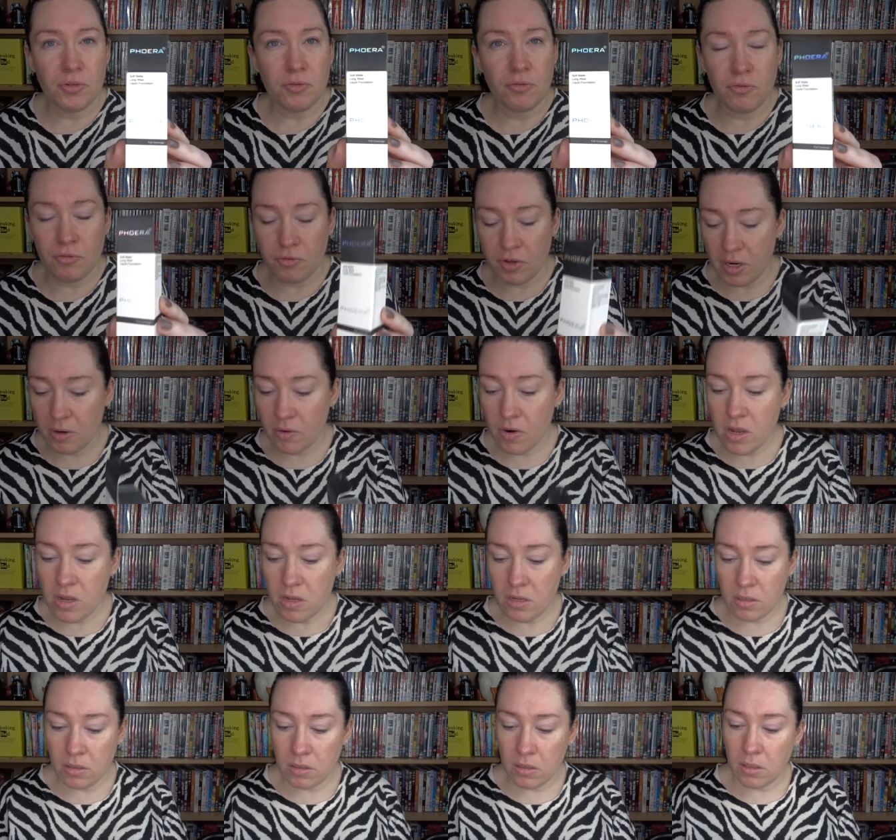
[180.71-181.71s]
Ferra?
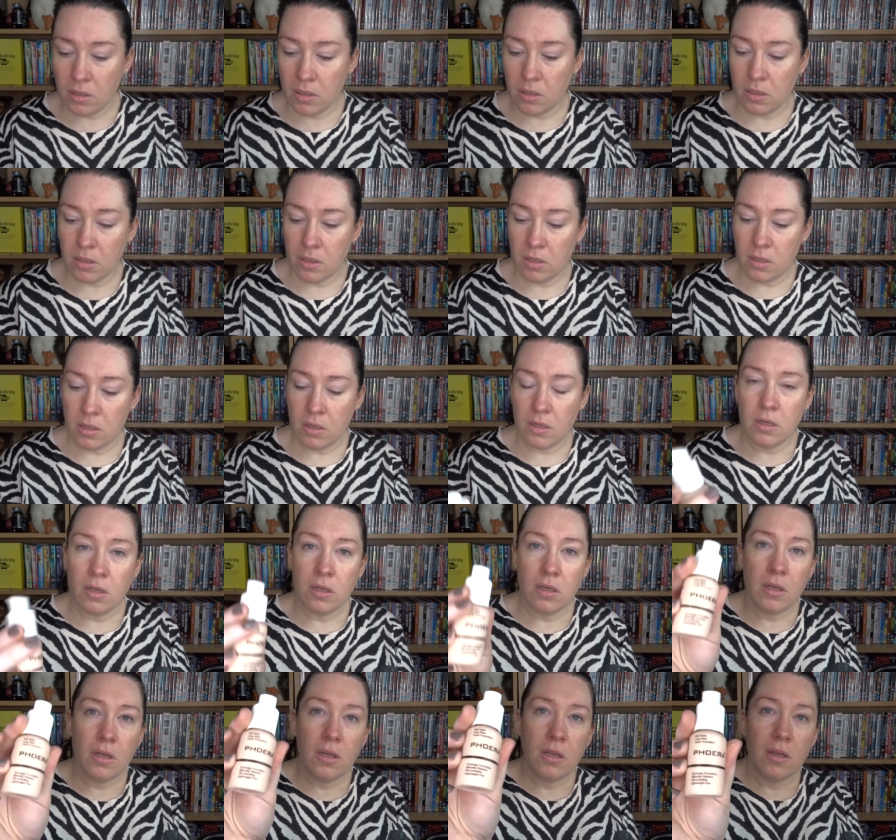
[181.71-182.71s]

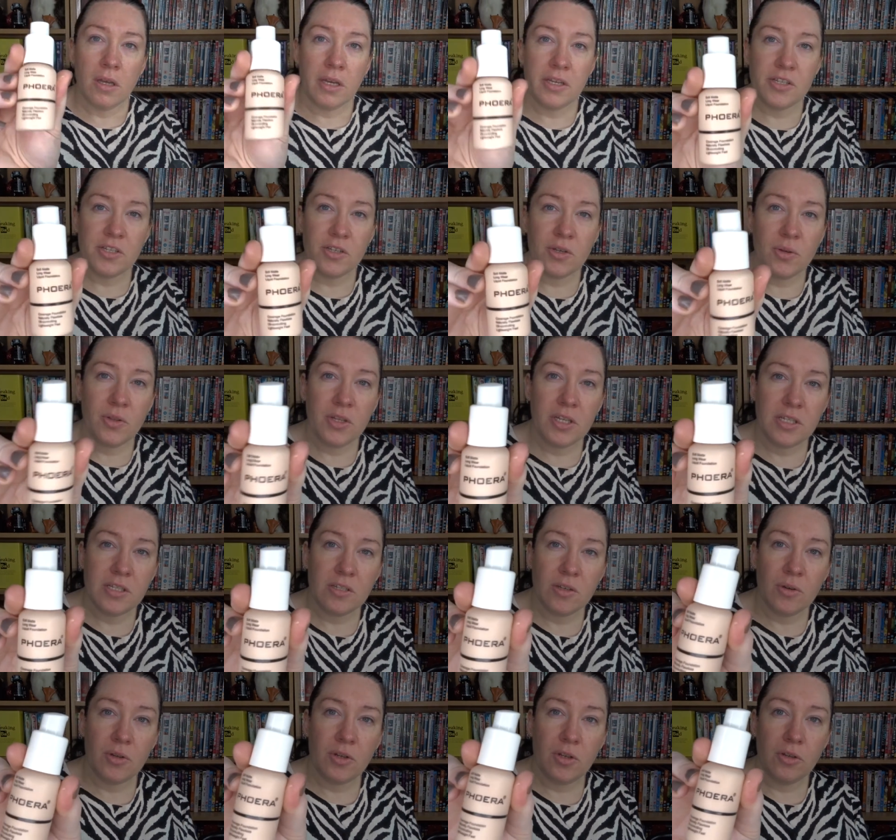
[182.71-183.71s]
I saw this
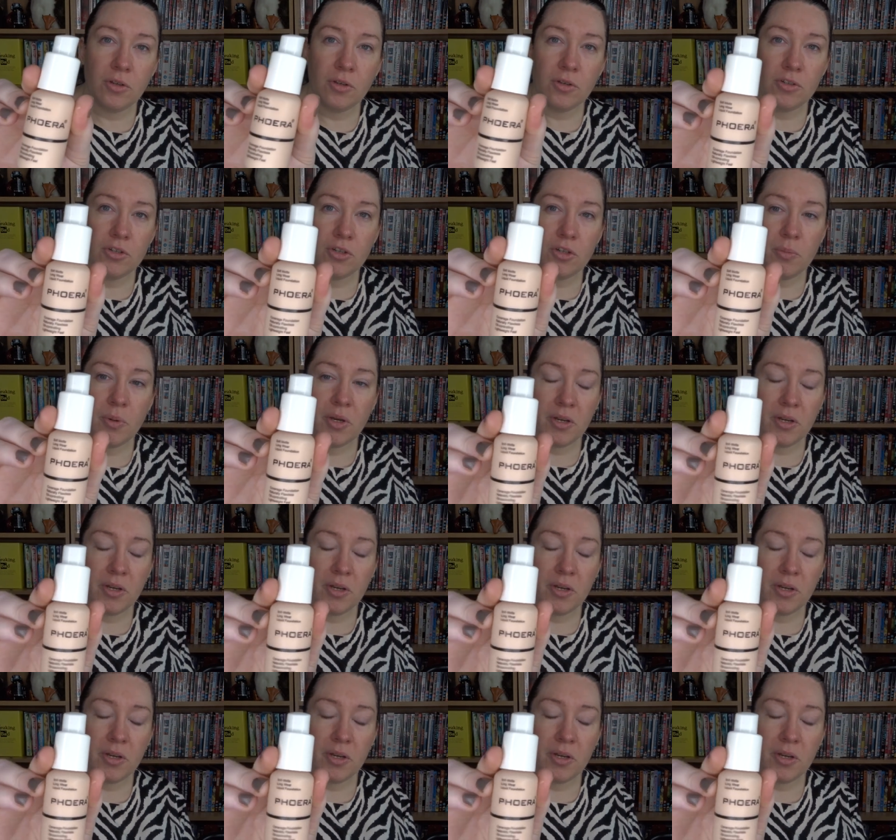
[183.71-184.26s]
on a YouTube